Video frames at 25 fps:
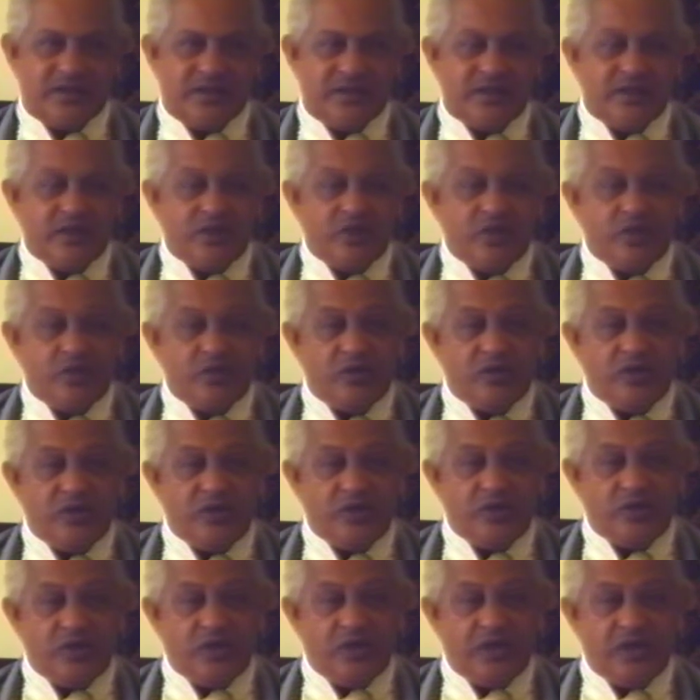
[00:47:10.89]
then you'd be
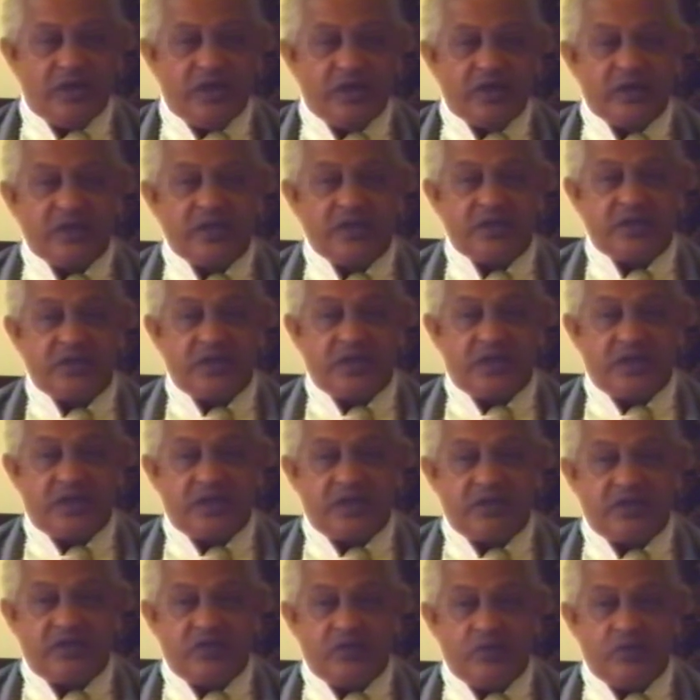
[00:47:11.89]
doing constructive